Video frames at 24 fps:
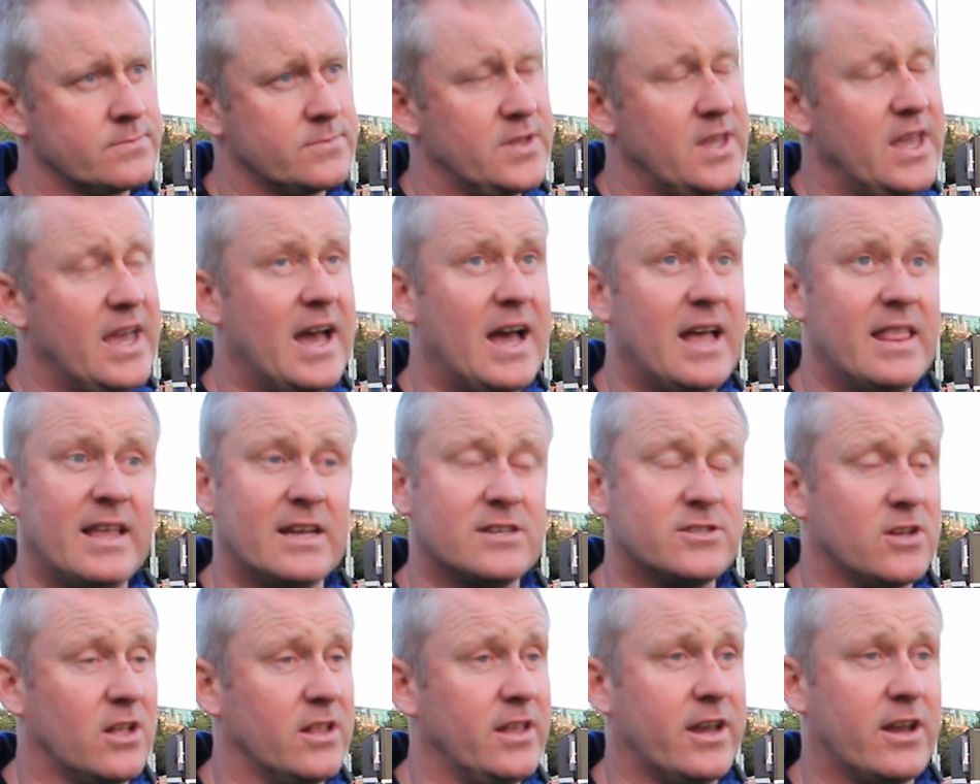Yeah,
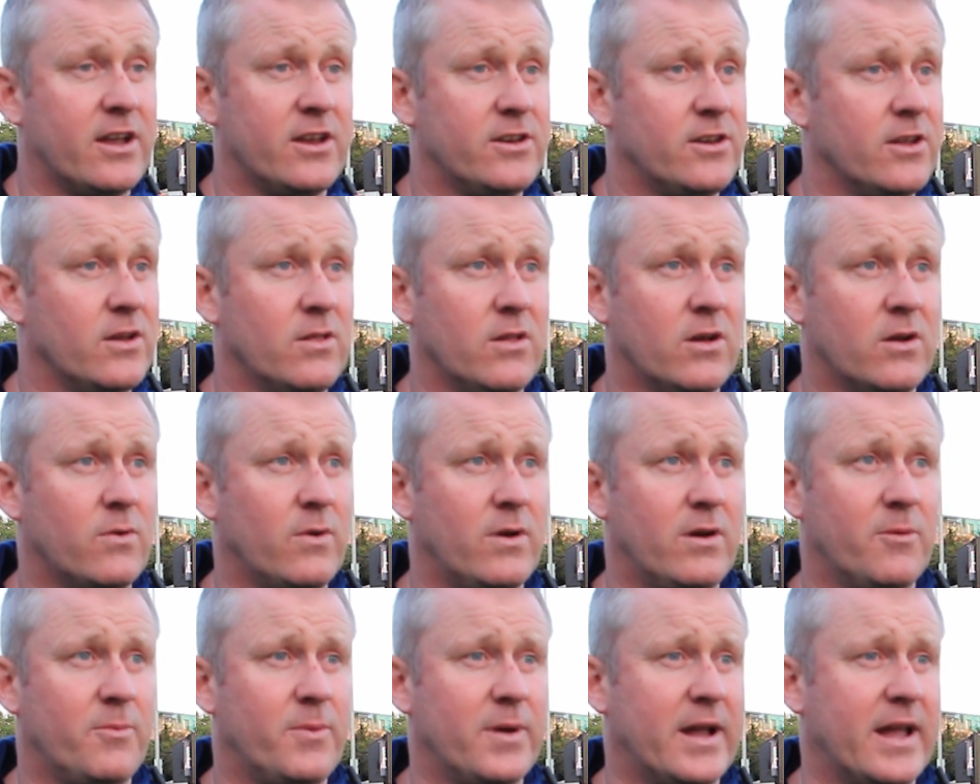that's all you can do. Look,
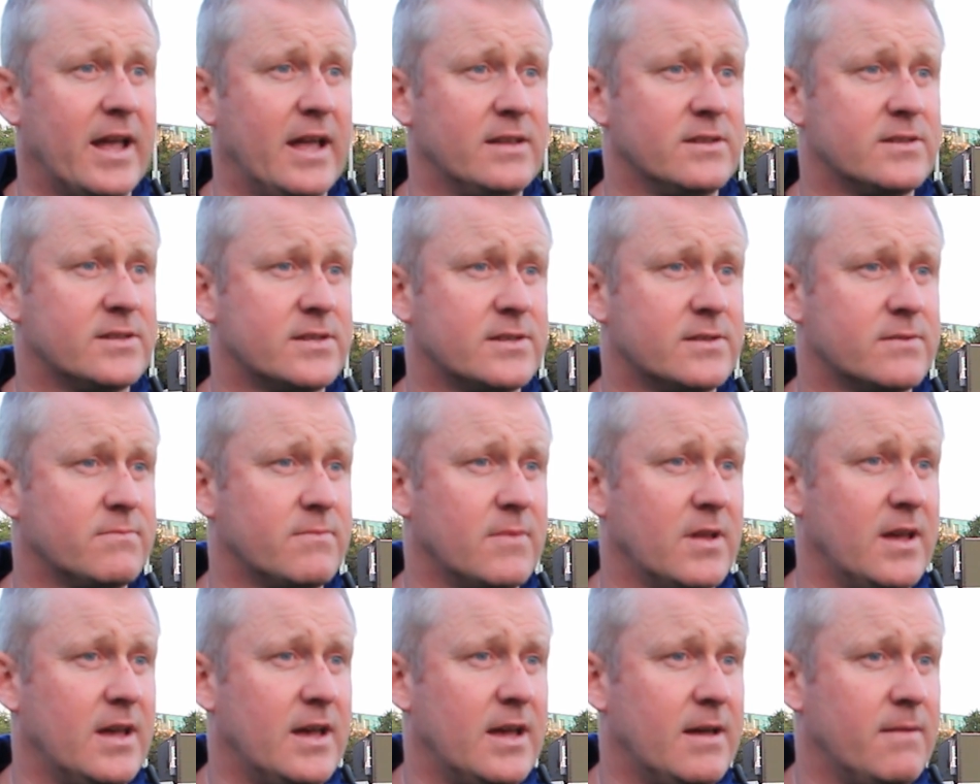we're up against
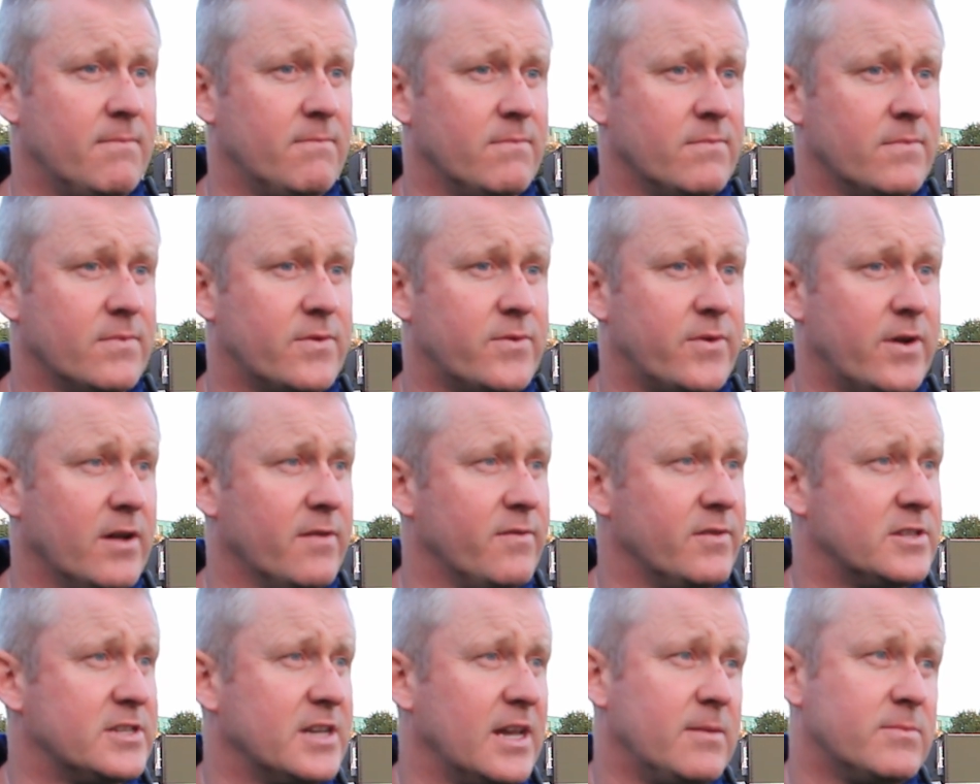3
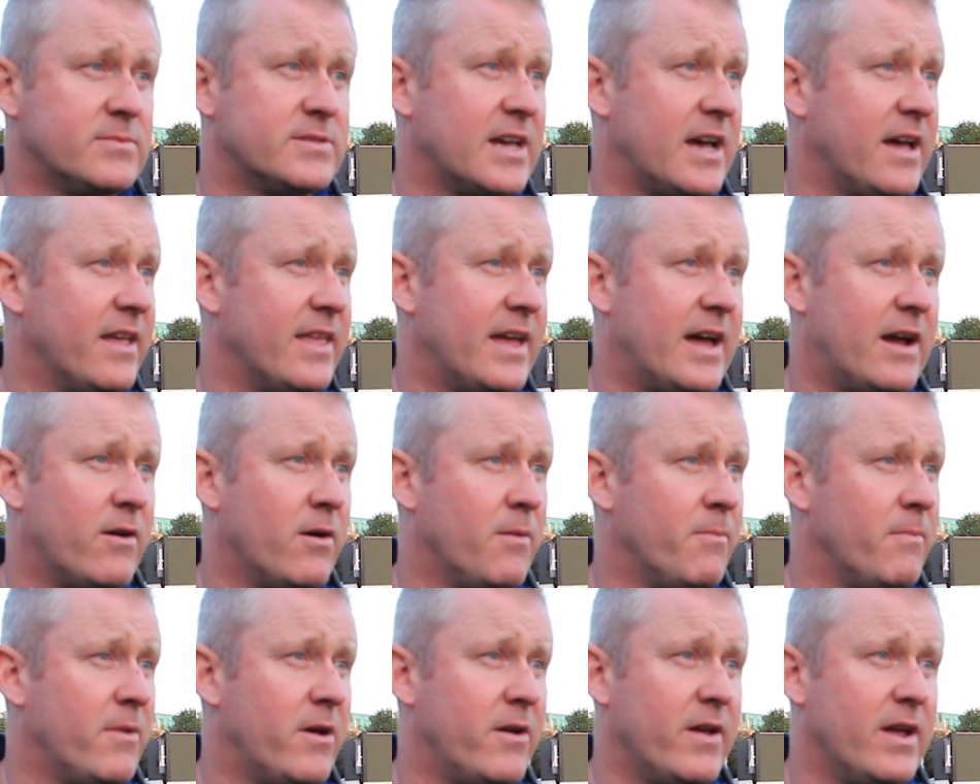other teams that are there
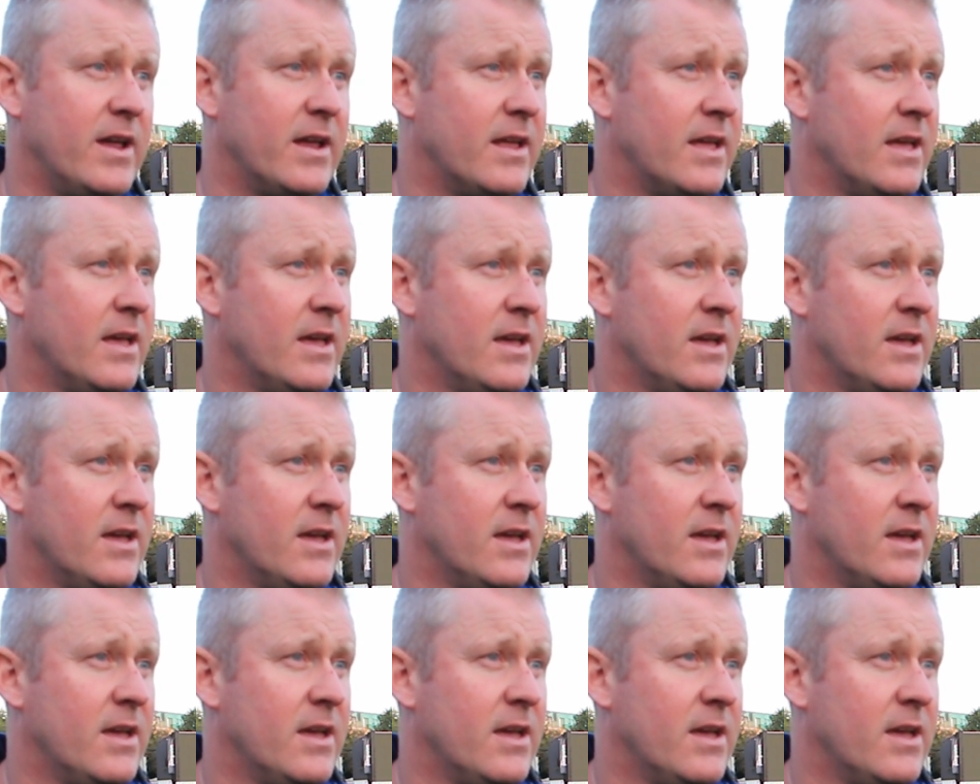on merit.